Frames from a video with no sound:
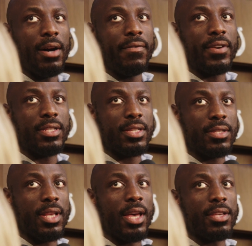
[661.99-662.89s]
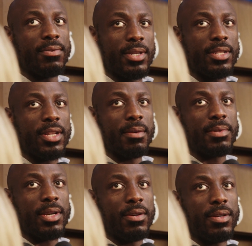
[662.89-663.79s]
Offense has switched up,
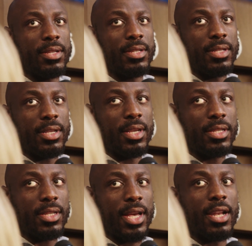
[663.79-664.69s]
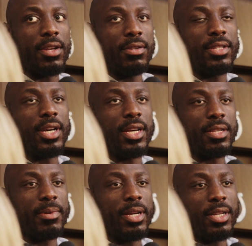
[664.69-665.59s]
so it's kind of new to
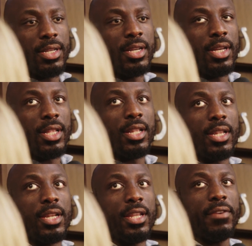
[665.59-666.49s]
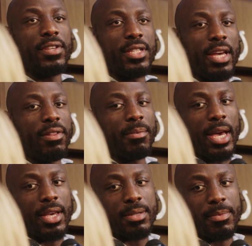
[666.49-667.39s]
us, but the defense definitely
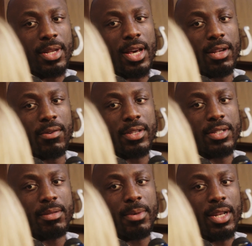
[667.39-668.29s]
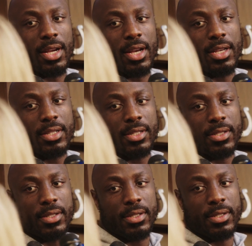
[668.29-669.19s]
been asking me a lot of questions about the guys.
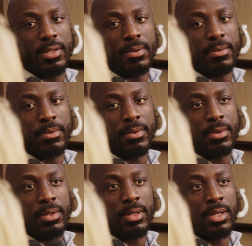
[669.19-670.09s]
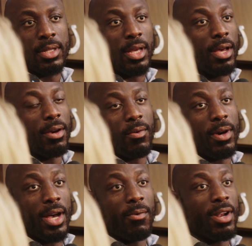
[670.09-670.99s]
And what have you been telling them?
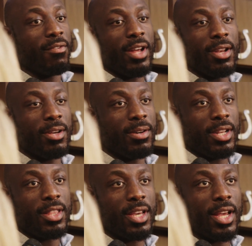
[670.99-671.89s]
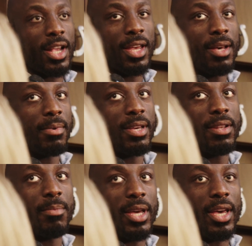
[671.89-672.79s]
Wherever I know, anything that can help give
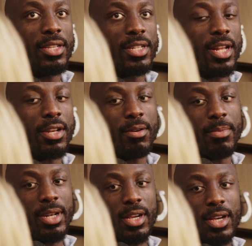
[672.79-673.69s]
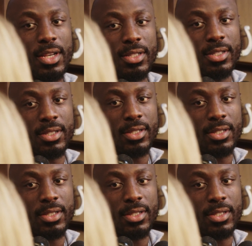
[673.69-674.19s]
them an edge that I know about the guys.